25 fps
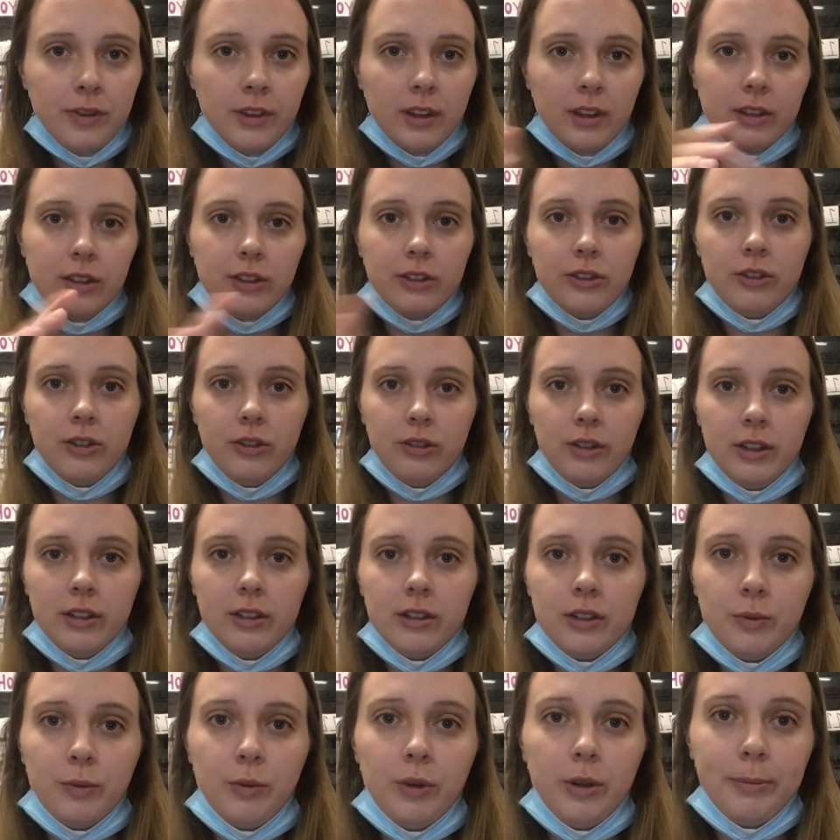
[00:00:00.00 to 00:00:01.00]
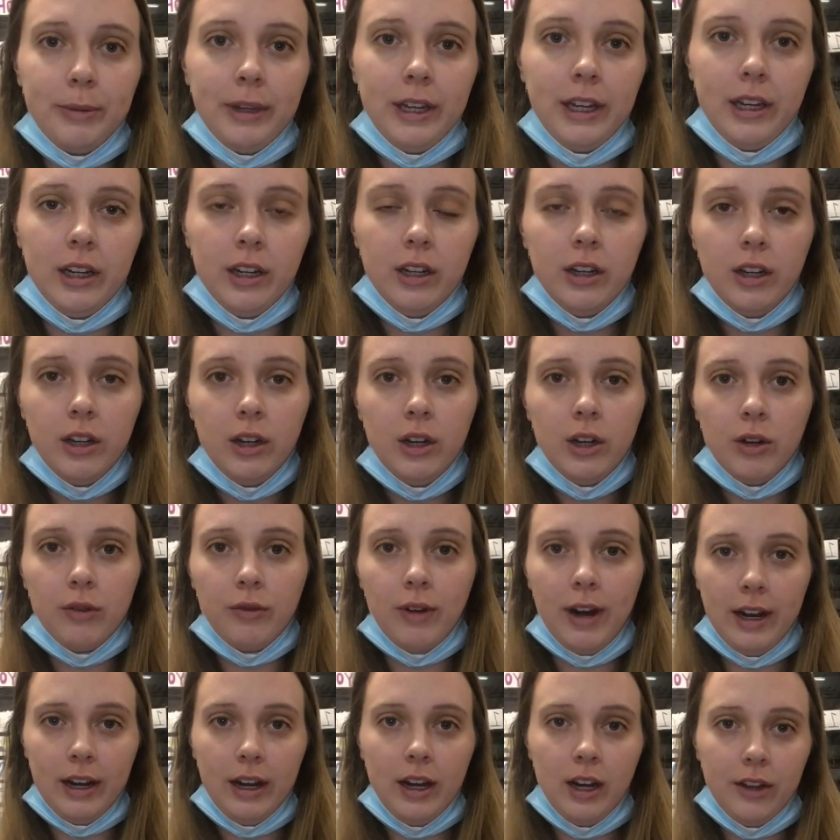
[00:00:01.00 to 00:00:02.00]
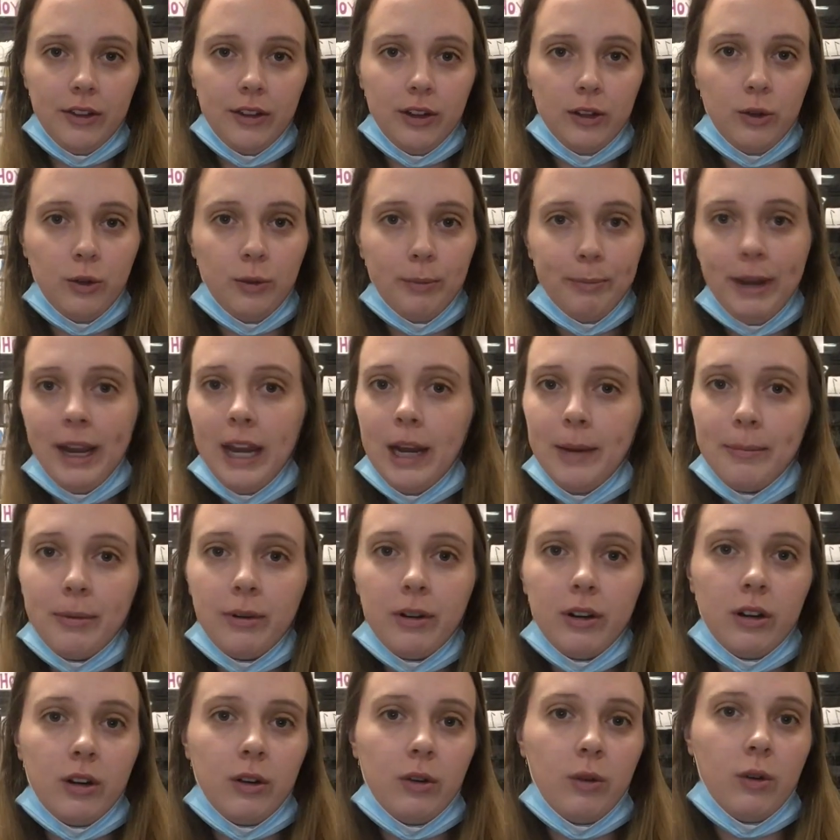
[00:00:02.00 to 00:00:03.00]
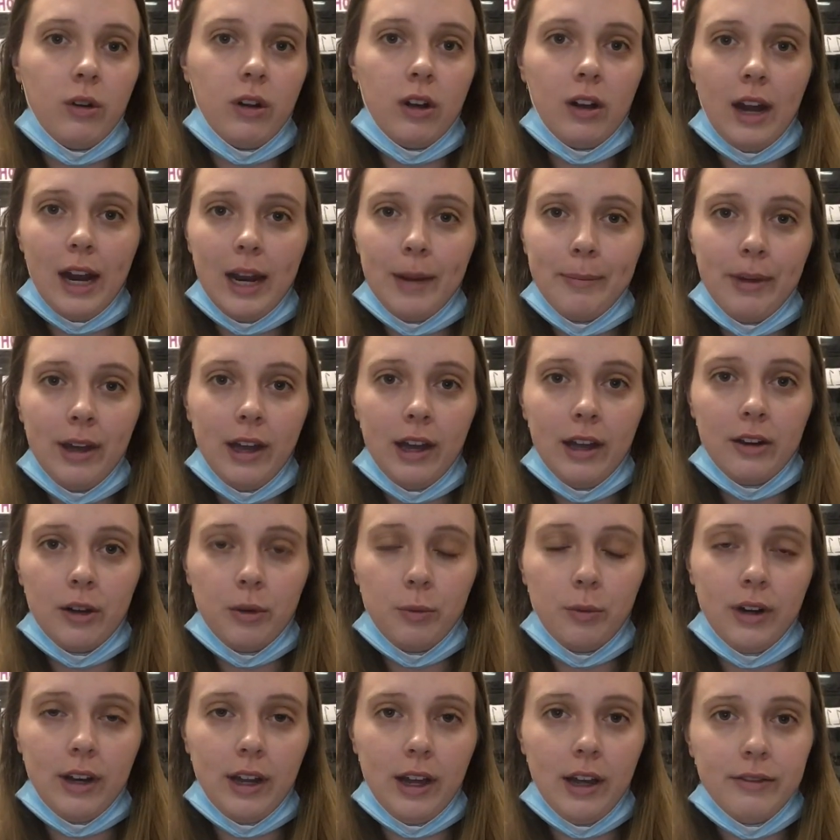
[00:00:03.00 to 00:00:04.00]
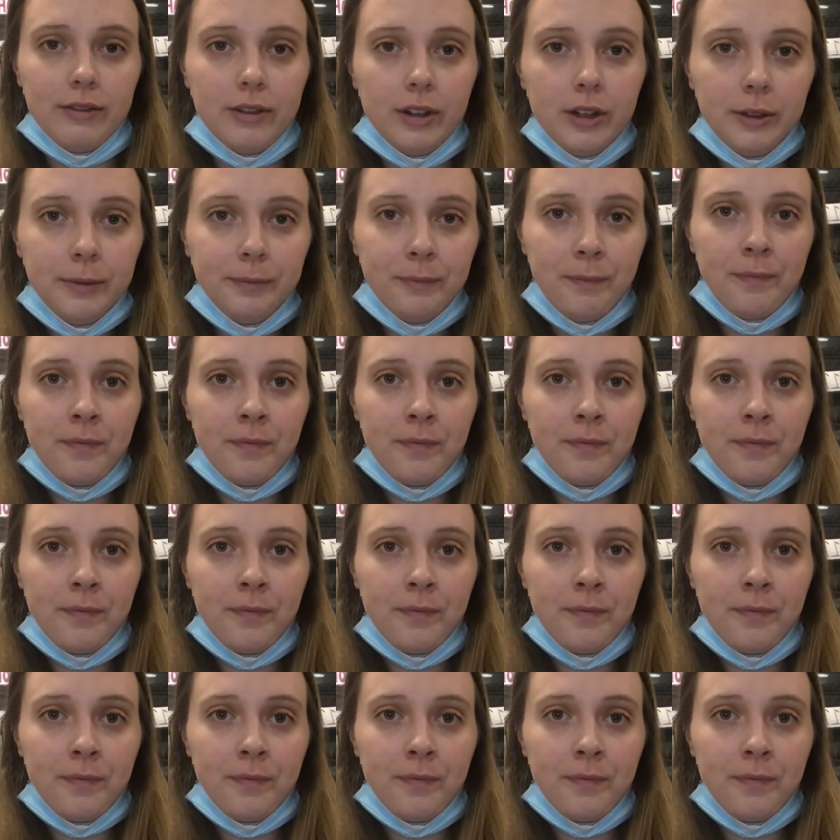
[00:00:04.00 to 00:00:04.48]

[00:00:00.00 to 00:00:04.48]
and the students will be writing on their own paper or iPad or whatever.